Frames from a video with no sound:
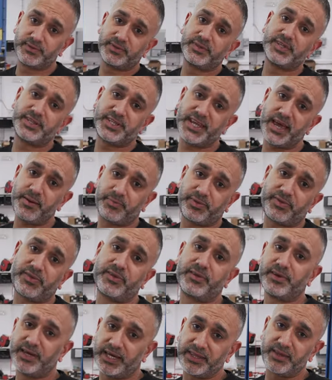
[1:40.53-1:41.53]
the
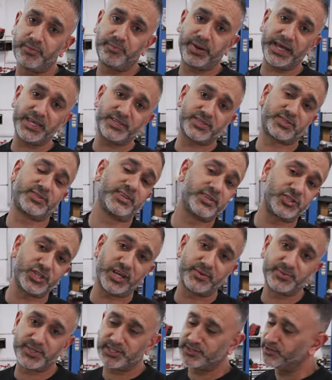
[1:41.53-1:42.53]
depth and the bass that
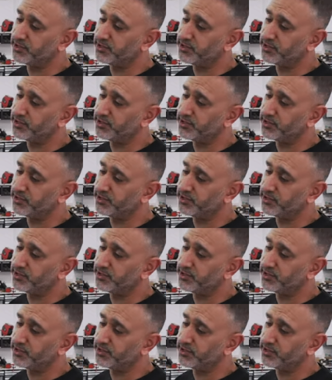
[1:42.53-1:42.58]
James is